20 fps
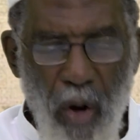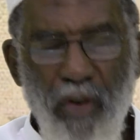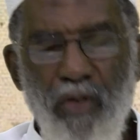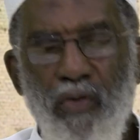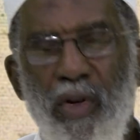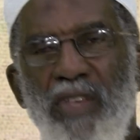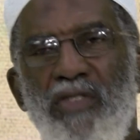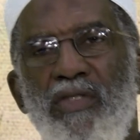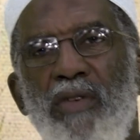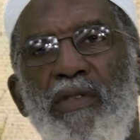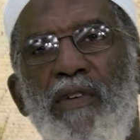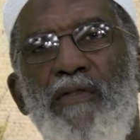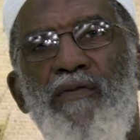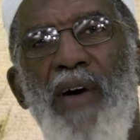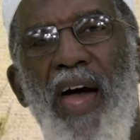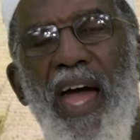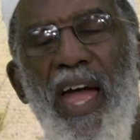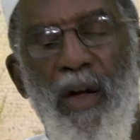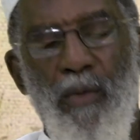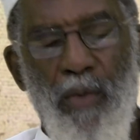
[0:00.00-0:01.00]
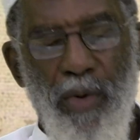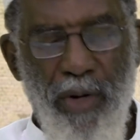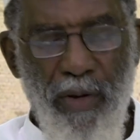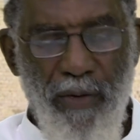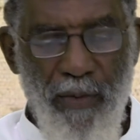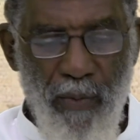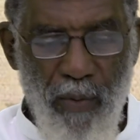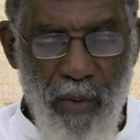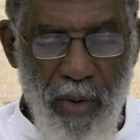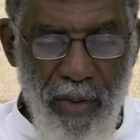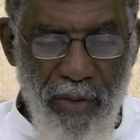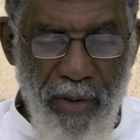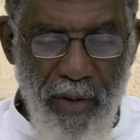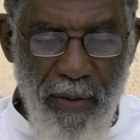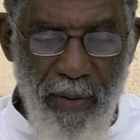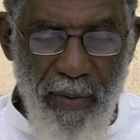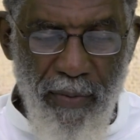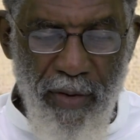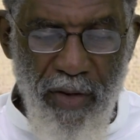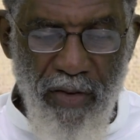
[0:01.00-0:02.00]
All trace of the fire
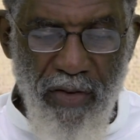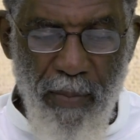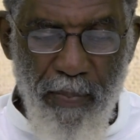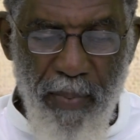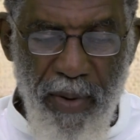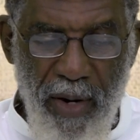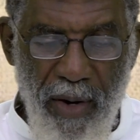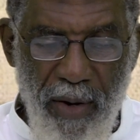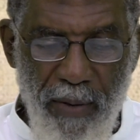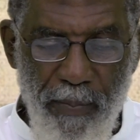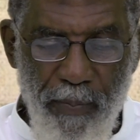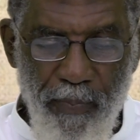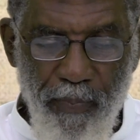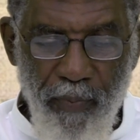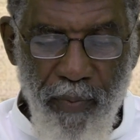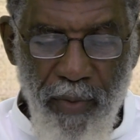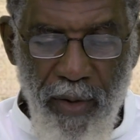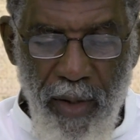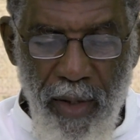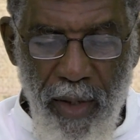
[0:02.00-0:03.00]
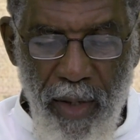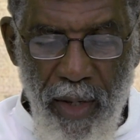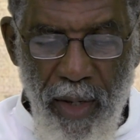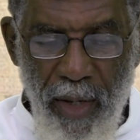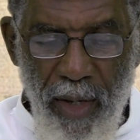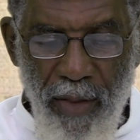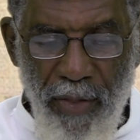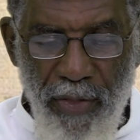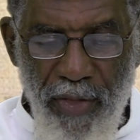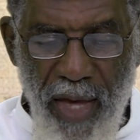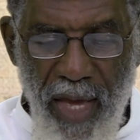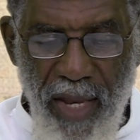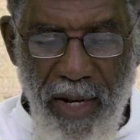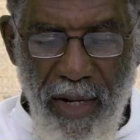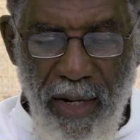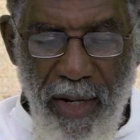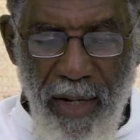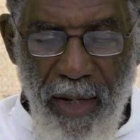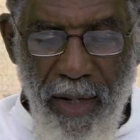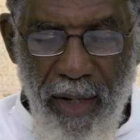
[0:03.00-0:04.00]
will disappear.
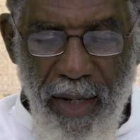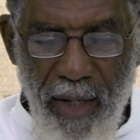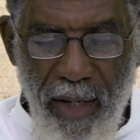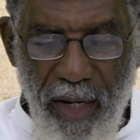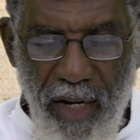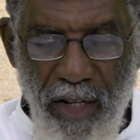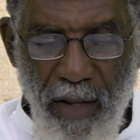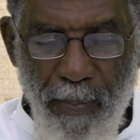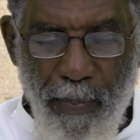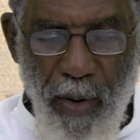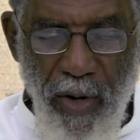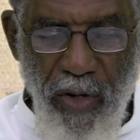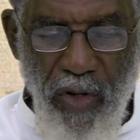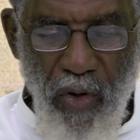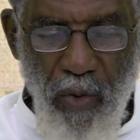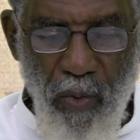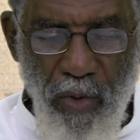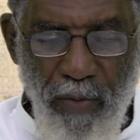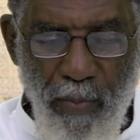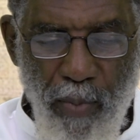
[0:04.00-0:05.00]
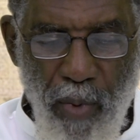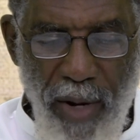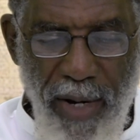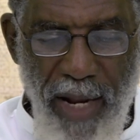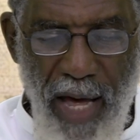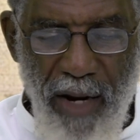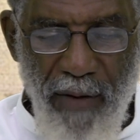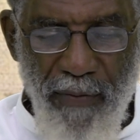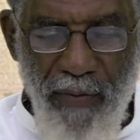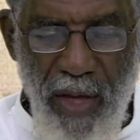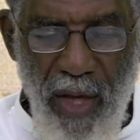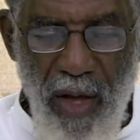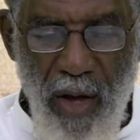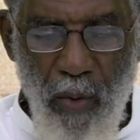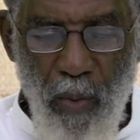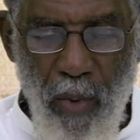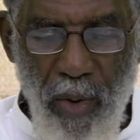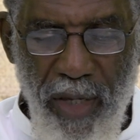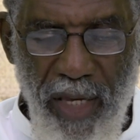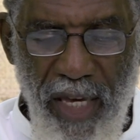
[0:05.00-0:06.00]
Then he, the person who was brought out of
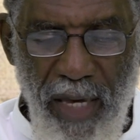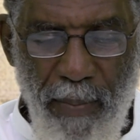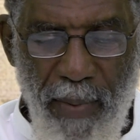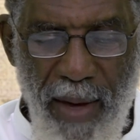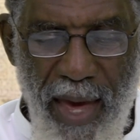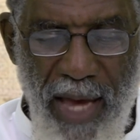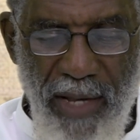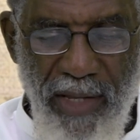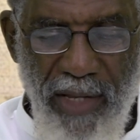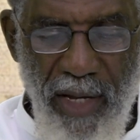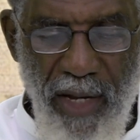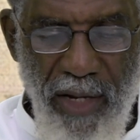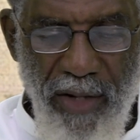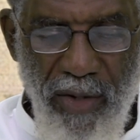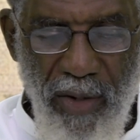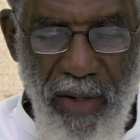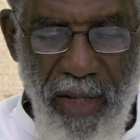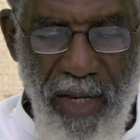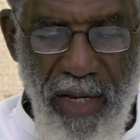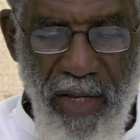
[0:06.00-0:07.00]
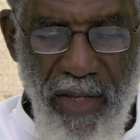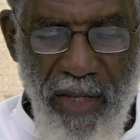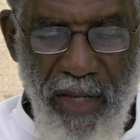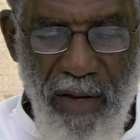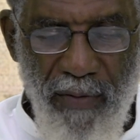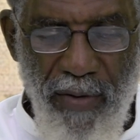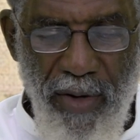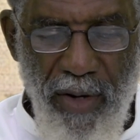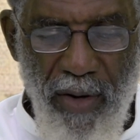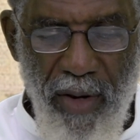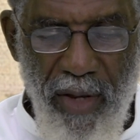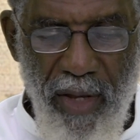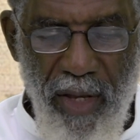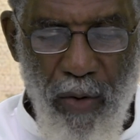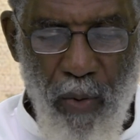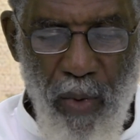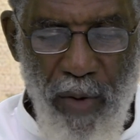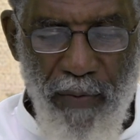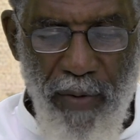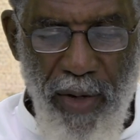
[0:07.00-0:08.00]
hell, will keep asking until he is given
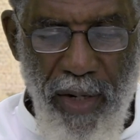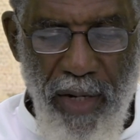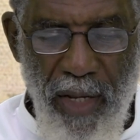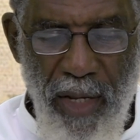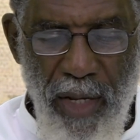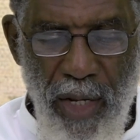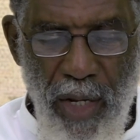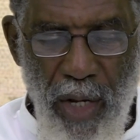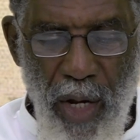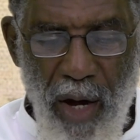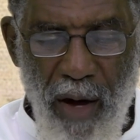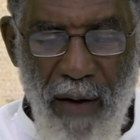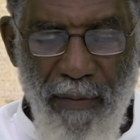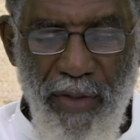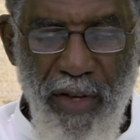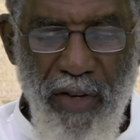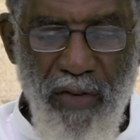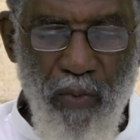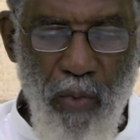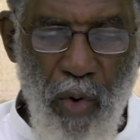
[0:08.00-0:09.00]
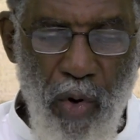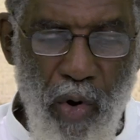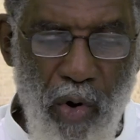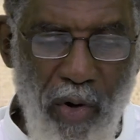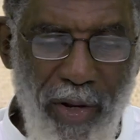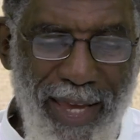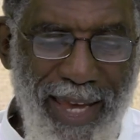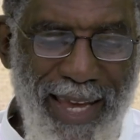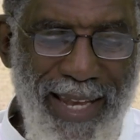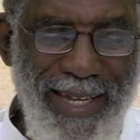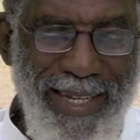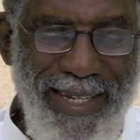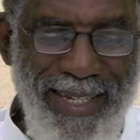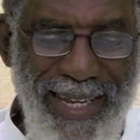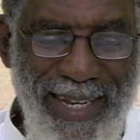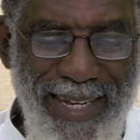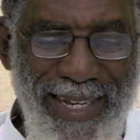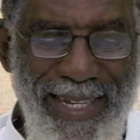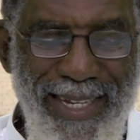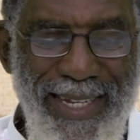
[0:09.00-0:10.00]
the equivalent of this world
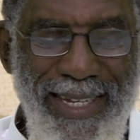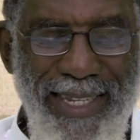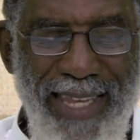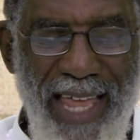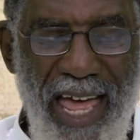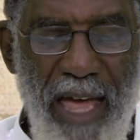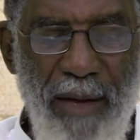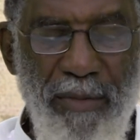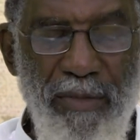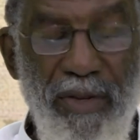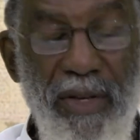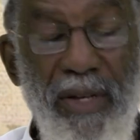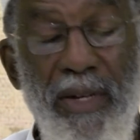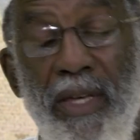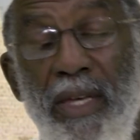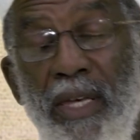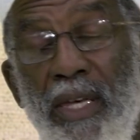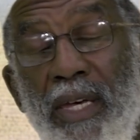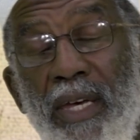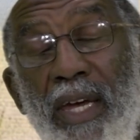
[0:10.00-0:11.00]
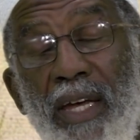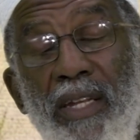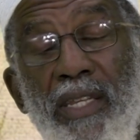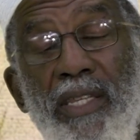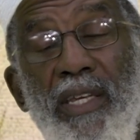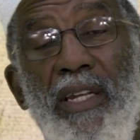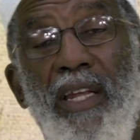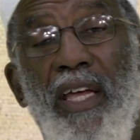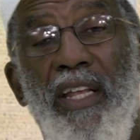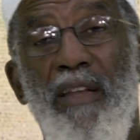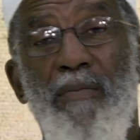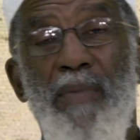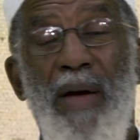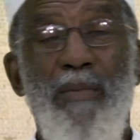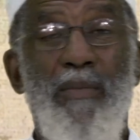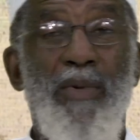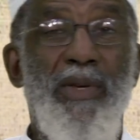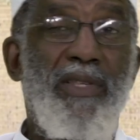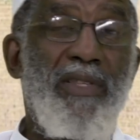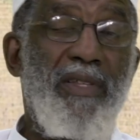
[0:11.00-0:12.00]
and 10 times it. And it's
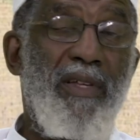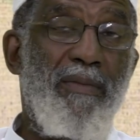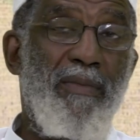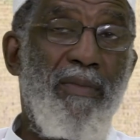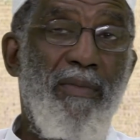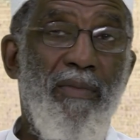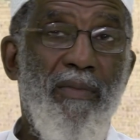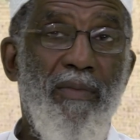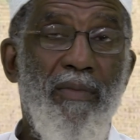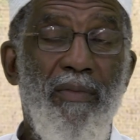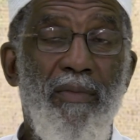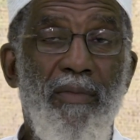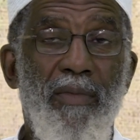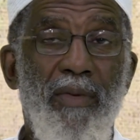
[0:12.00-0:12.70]
collected by Muslim.